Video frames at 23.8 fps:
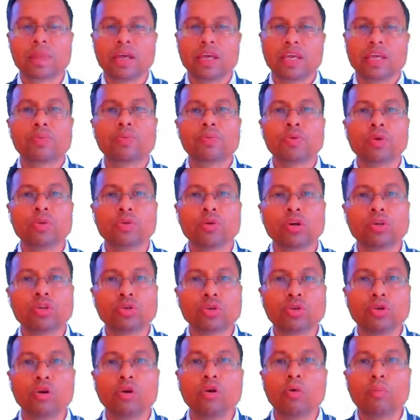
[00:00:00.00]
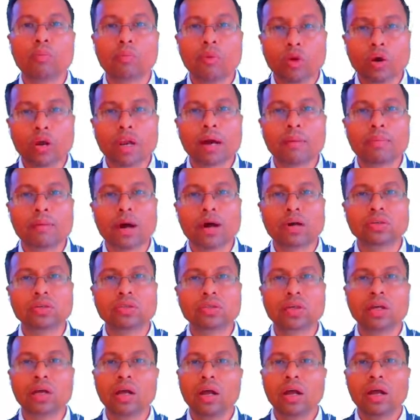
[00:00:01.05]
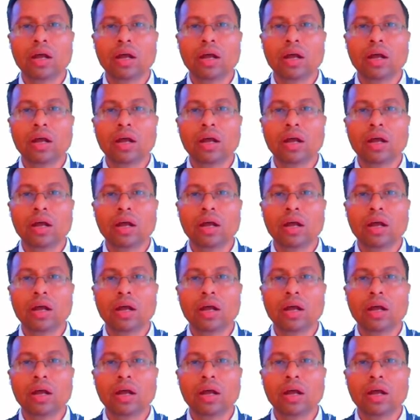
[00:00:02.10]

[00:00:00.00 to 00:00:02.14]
If you want to know more about